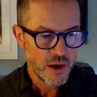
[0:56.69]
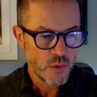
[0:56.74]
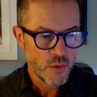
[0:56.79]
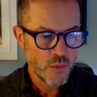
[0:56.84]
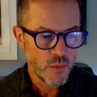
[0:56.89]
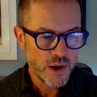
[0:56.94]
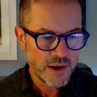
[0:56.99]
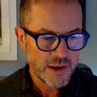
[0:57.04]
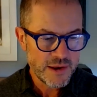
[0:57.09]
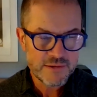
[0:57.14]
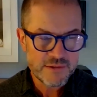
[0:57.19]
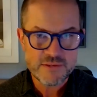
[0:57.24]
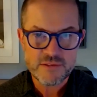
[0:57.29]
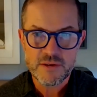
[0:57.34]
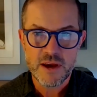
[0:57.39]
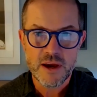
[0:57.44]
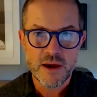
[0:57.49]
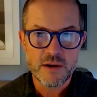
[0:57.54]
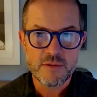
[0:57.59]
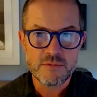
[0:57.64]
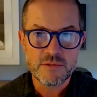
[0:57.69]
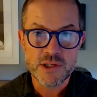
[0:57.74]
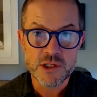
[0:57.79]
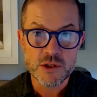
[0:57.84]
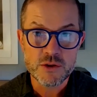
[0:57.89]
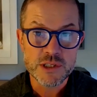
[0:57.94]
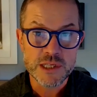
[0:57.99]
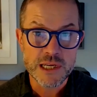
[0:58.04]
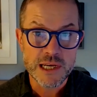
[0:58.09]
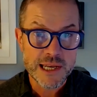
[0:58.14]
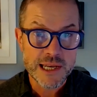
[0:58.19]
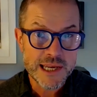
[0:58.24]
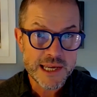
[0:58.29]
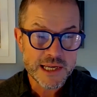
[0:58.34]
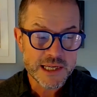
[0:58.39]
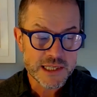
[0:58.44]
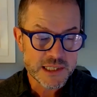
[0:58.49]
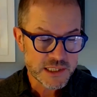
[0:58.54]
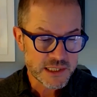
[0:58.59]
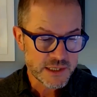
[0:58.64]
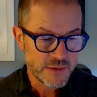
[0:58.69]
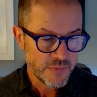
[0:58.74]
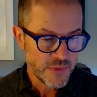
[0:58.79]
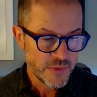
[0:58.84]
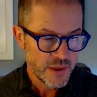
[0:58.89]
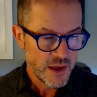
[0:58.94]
One is reducing leaks.